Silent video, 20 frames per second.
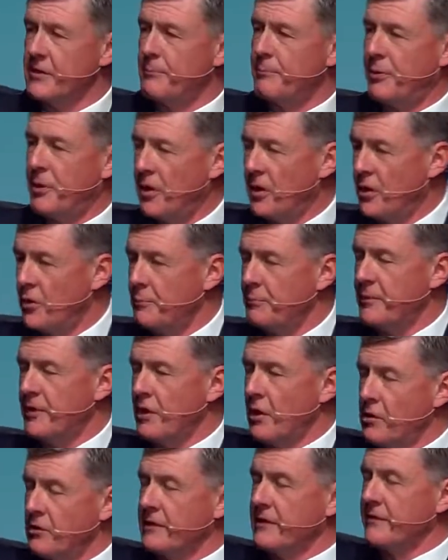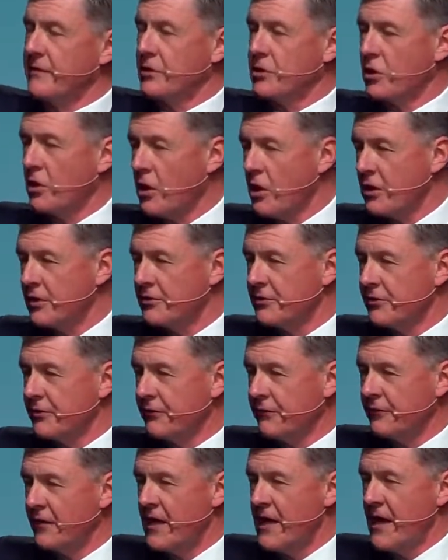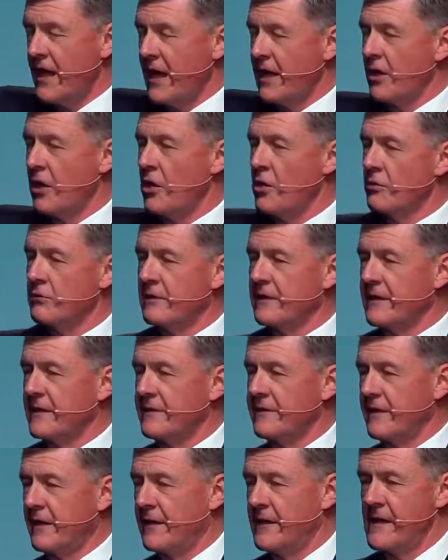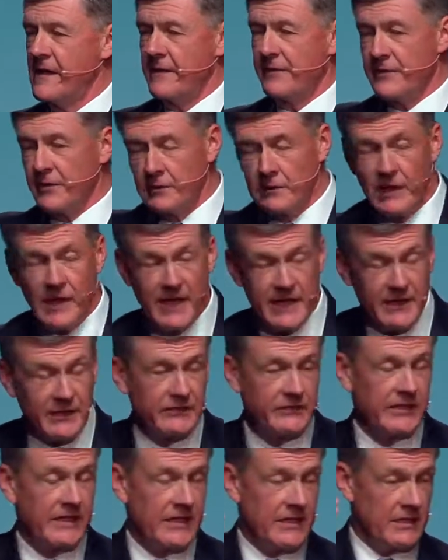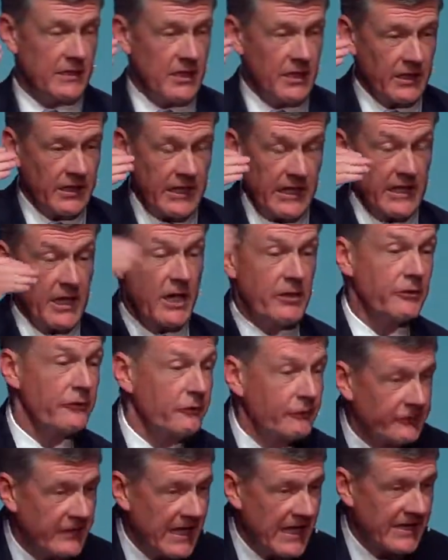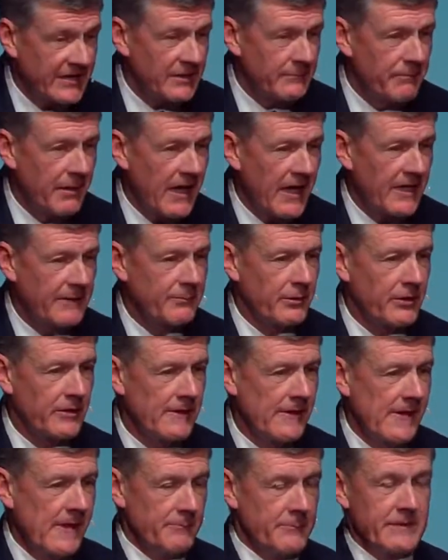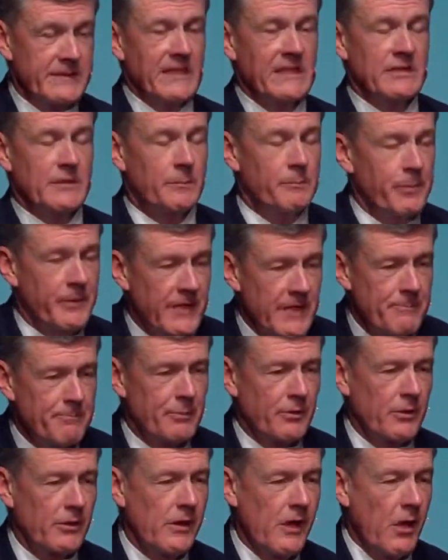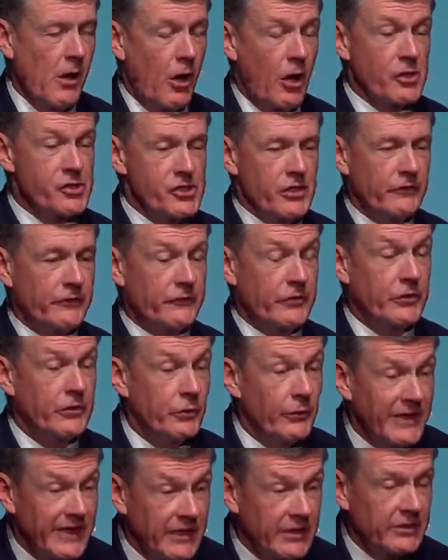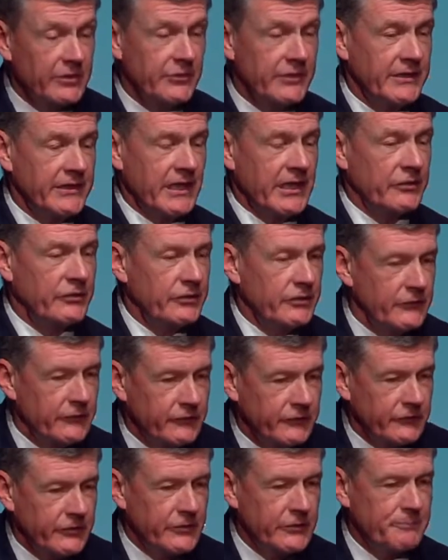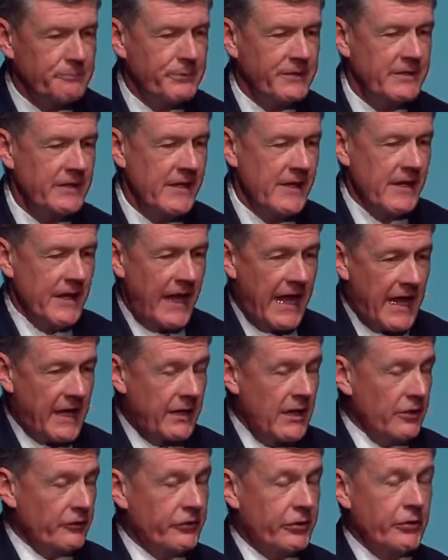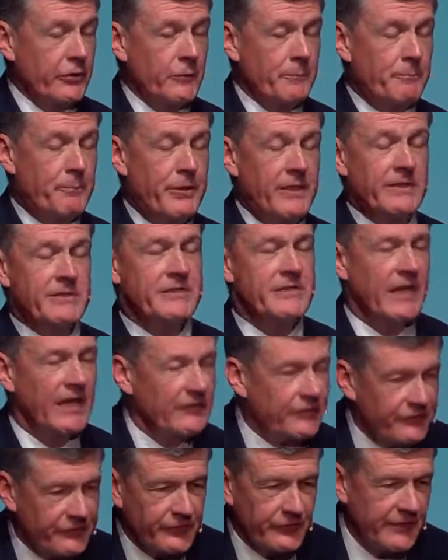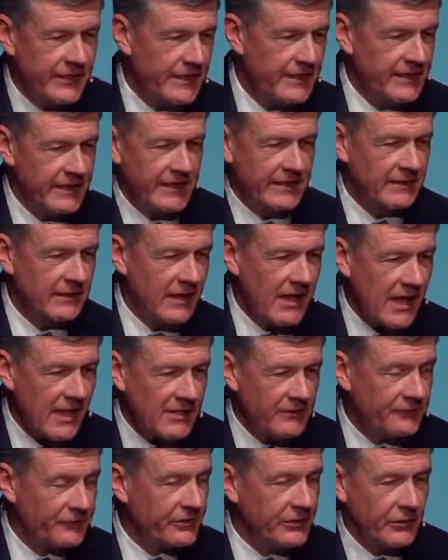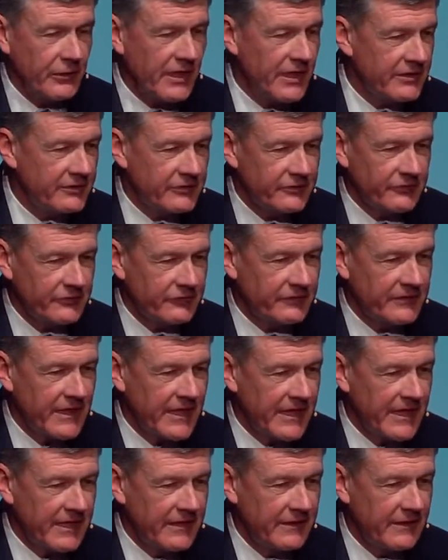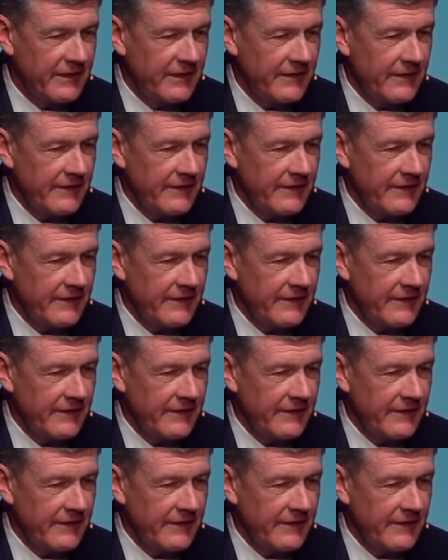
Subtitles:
the Pope and only the cardinals and only the laity can understand the Bible, but that the people are just too ignorant and too stupid and too pedestrian in life to understand